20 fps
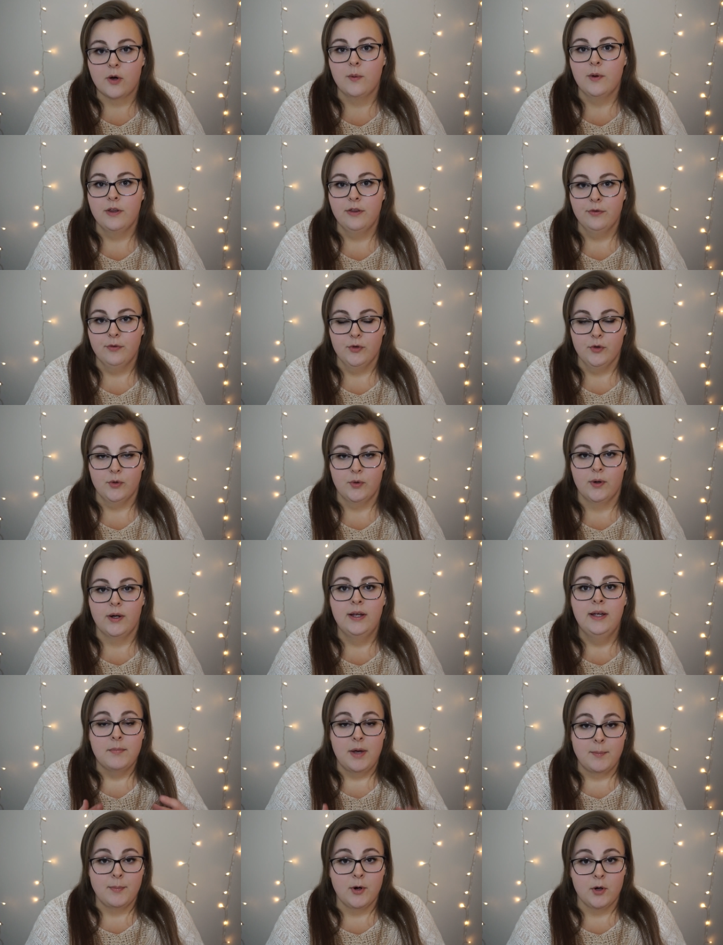going through
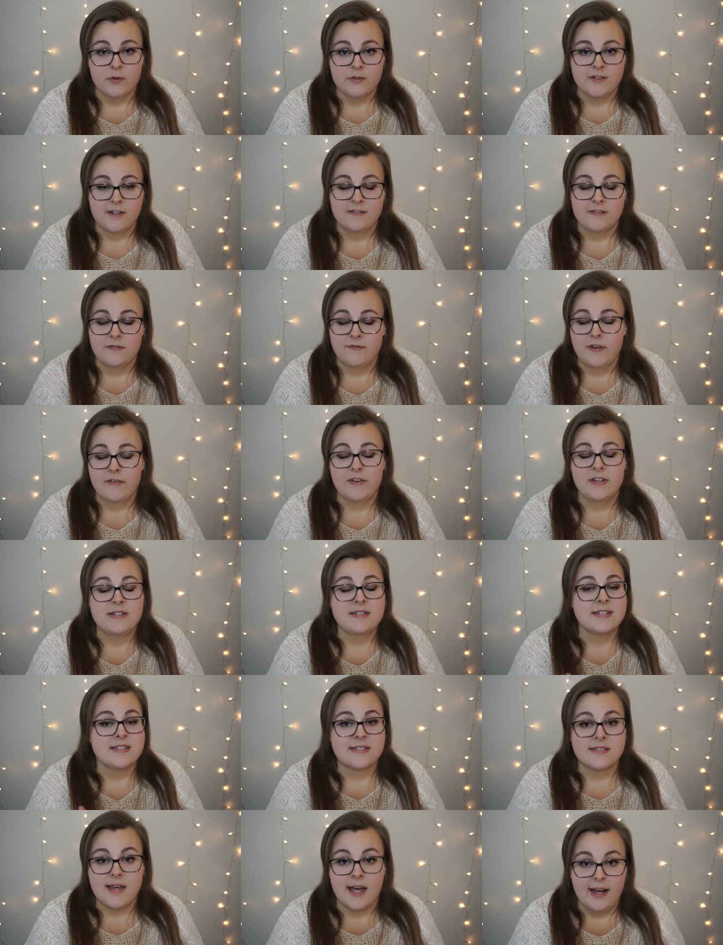my process of even
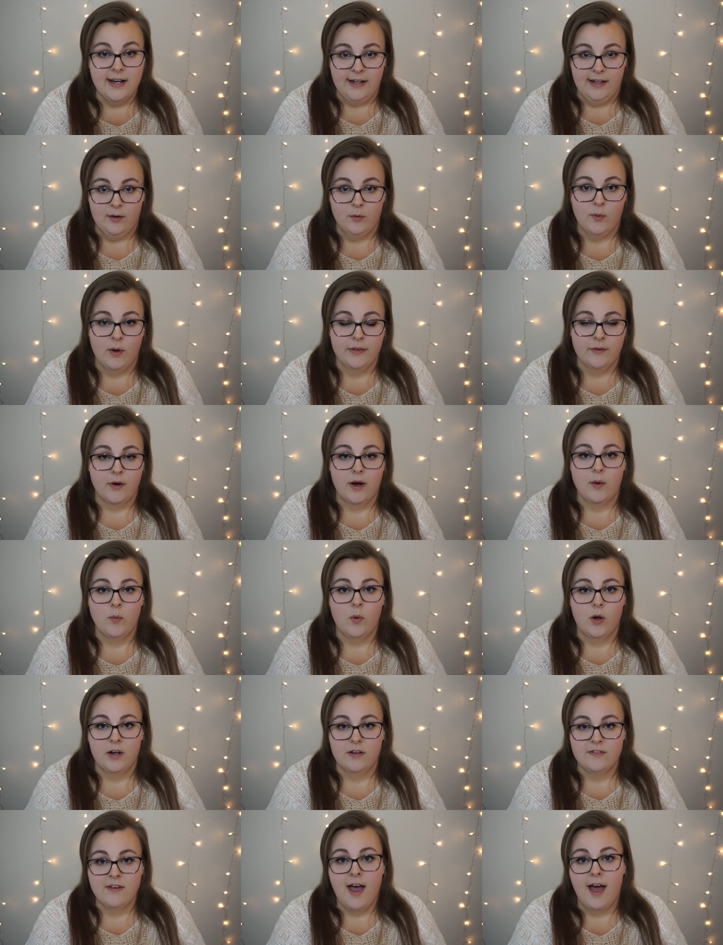deciding whether I
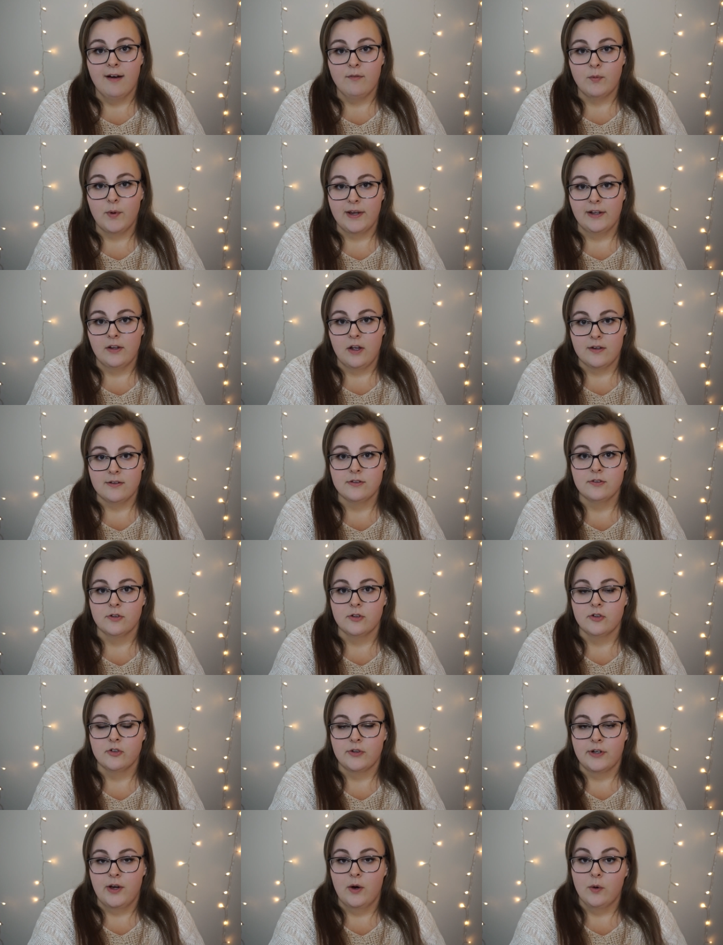wanted to have weight loss
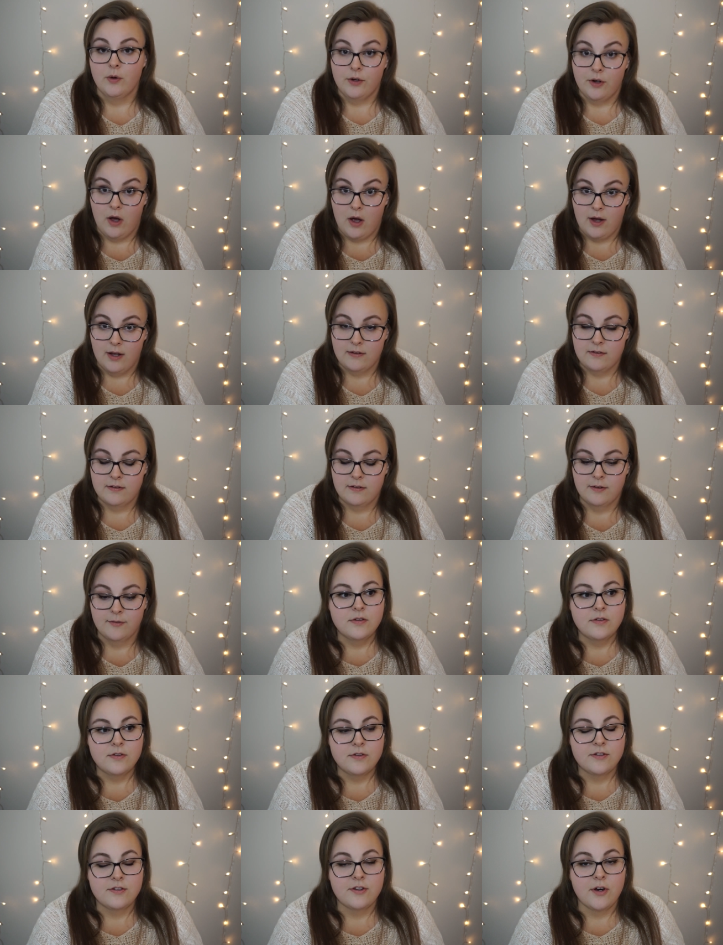surgery or not.
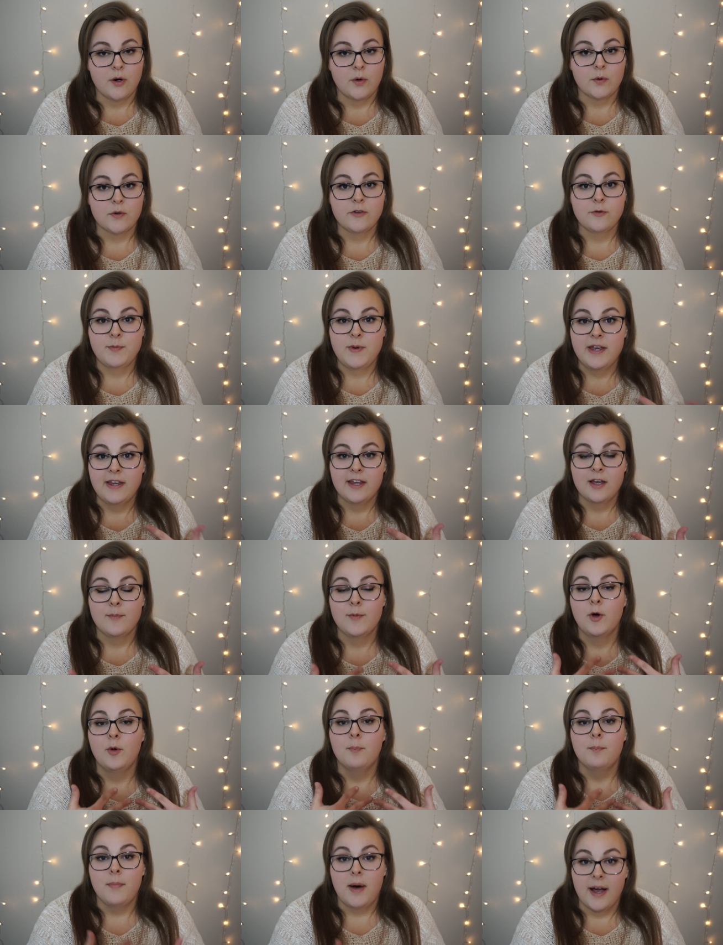So speaking
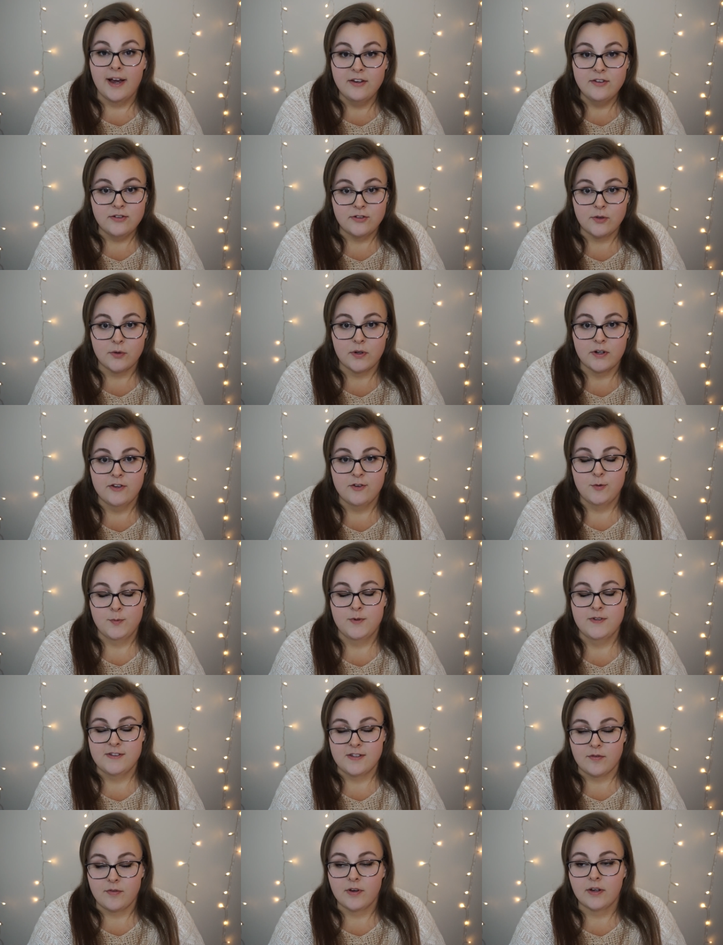about my story
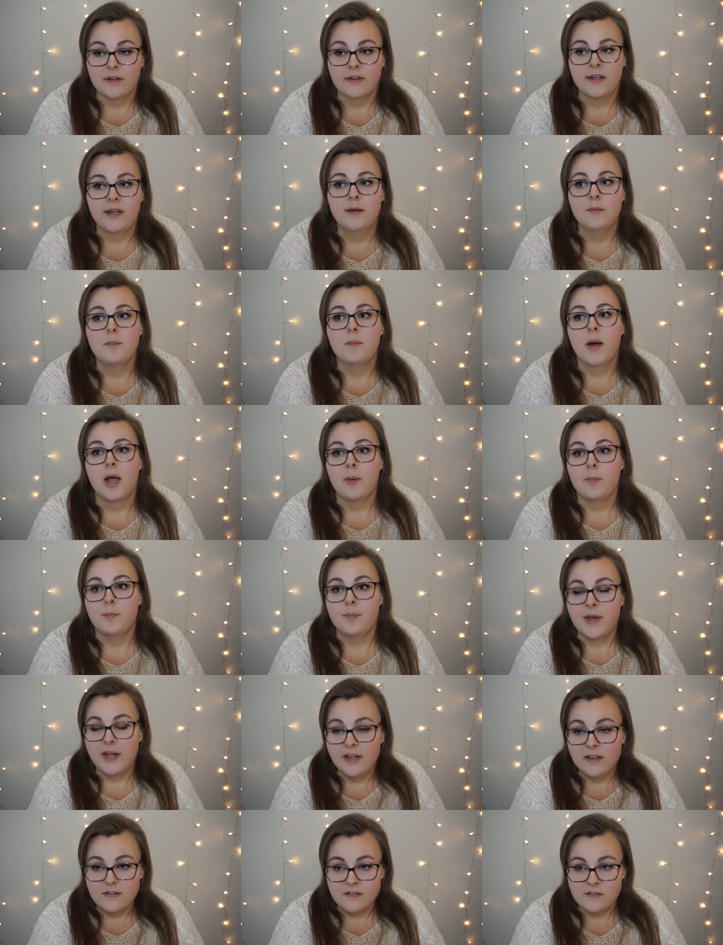specifically, my
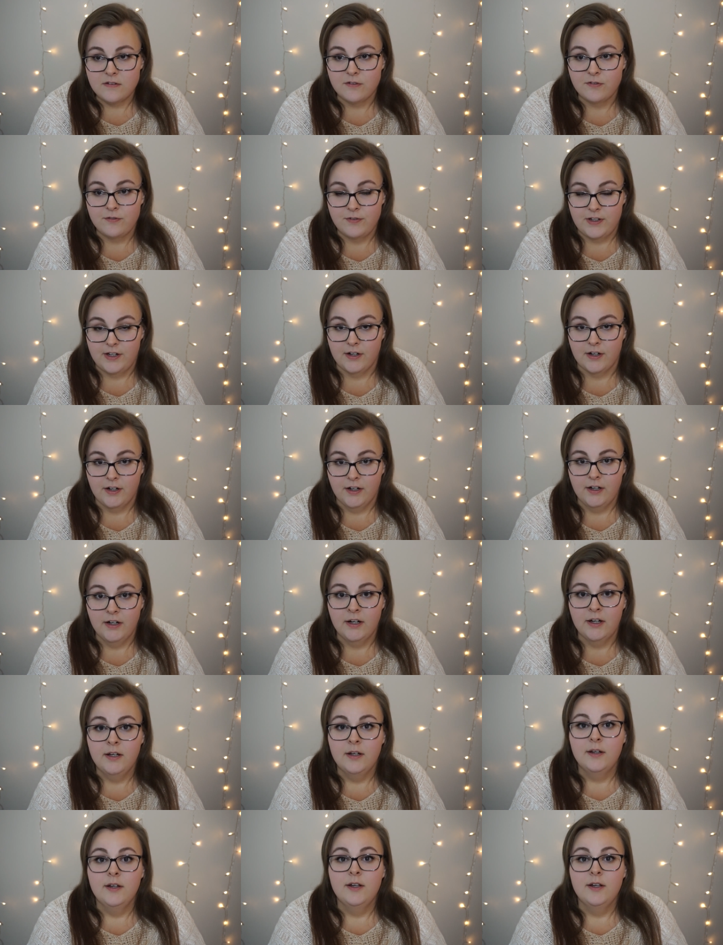biggest fear